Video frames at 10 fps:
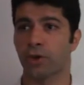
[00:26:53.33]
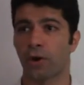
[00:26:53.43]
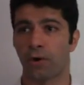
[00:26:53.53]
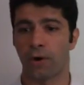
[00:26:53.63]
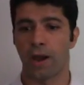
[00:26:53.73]

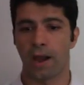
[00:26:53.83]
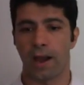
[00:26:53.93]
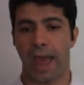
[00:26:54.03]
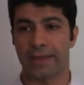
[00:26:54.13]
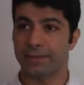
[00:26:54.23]
So,
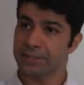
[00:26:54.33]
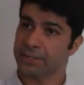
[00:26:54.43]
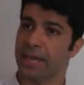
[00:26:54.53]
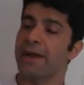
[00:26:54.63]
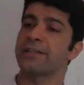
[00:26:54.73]
and this
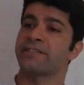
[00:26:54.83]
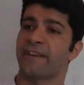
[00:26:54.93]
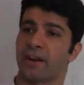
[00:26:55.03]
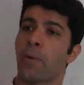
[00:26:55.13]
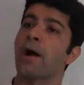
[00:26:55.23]
scales
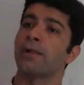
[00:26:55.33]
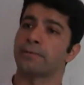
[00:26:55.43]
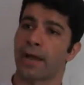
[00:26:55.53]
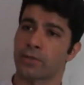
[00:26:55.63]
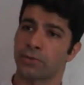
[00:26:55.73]
very well, right?